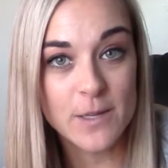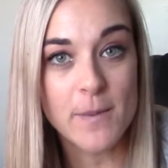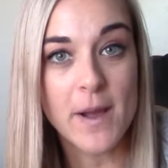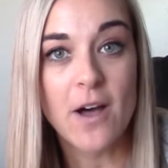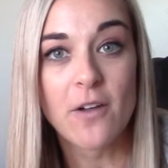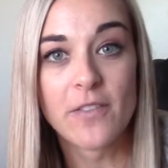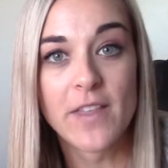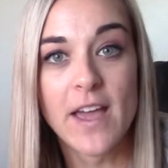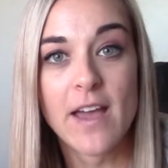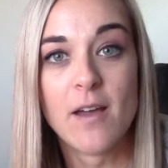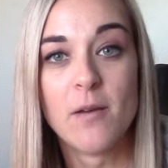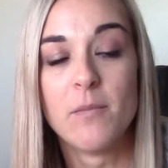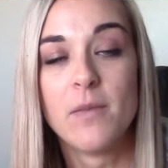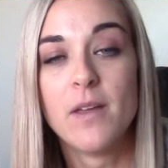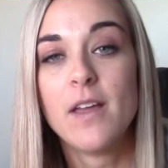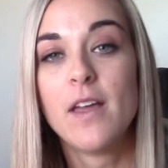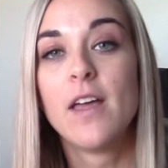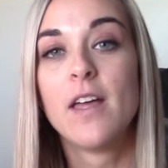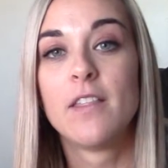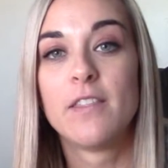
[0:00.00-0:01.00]
about them,
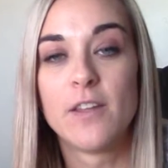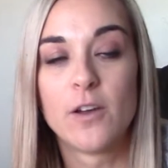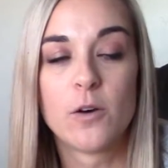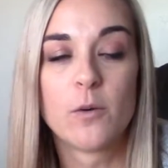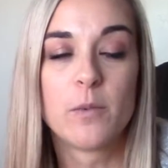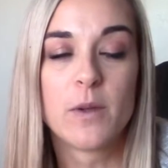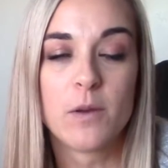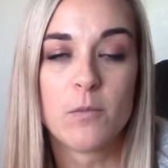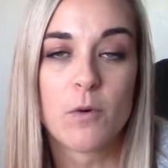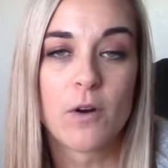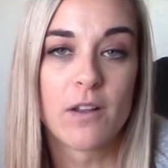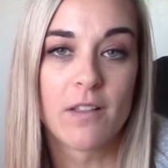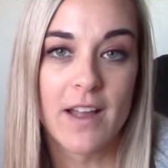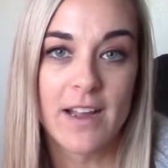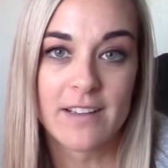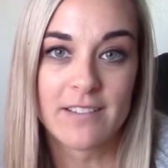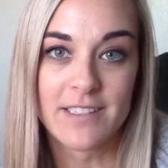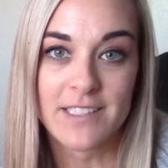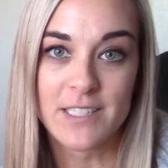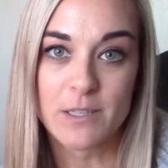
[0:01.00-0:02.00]
they'll be more
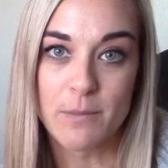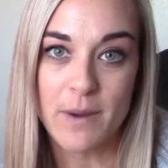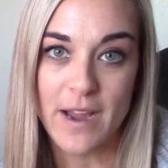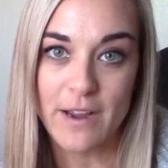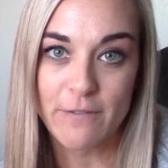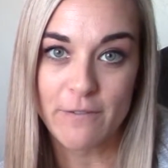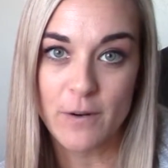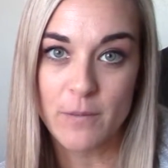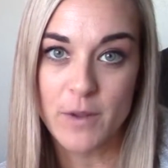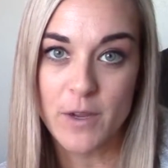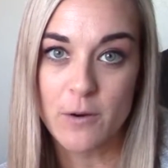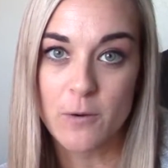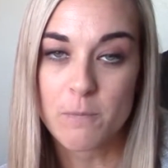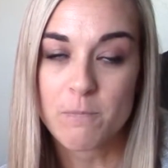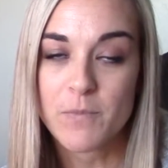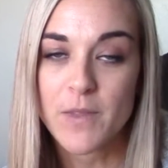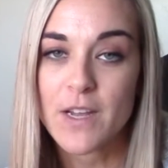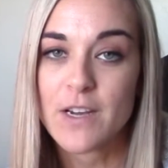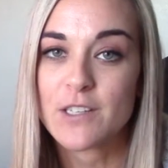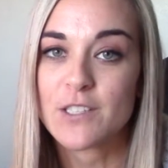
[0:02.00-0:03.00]
likely to buy from you.
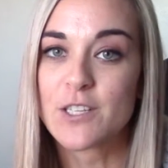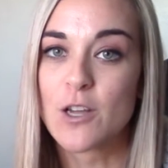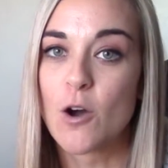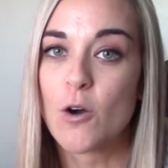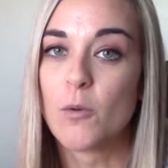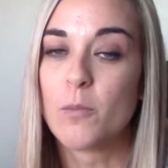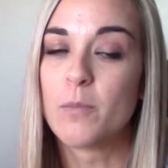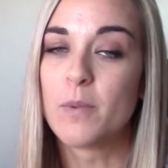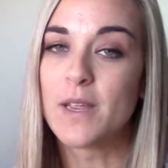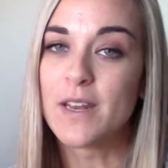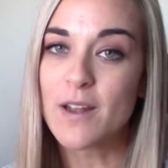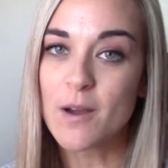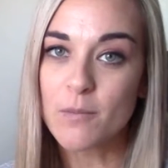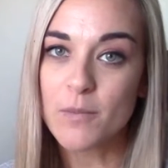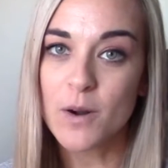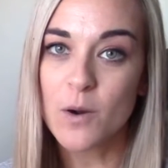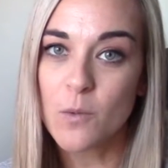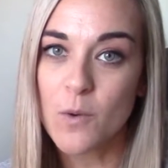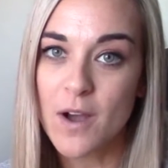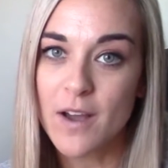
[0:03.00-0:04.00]
So be
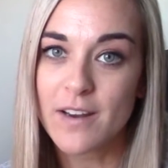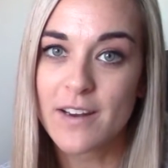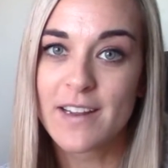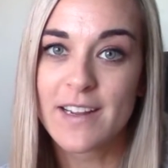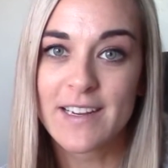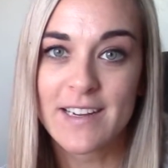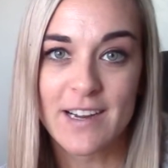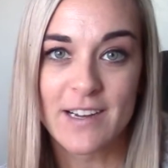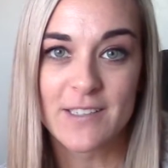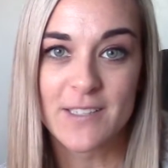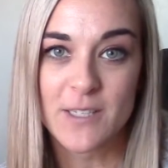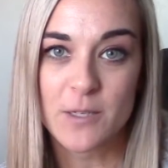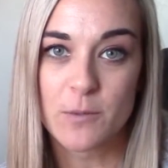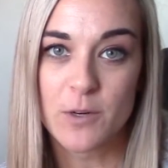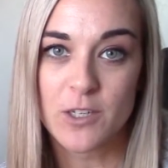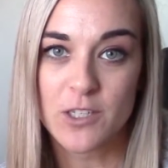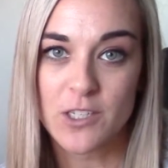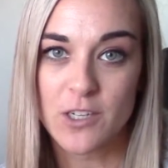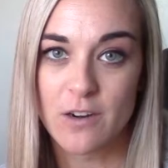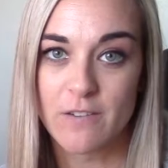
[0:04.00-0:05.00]
number one in
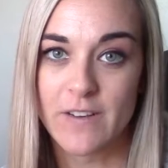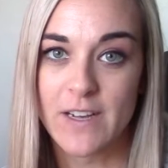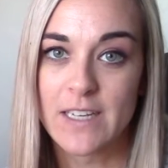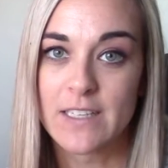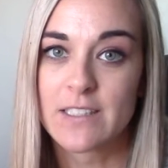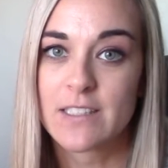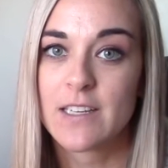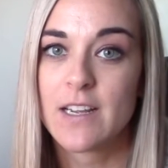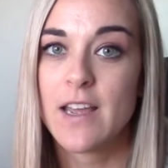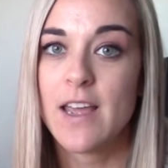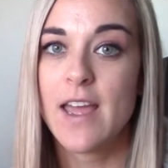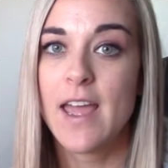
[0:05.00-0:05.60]
customer service.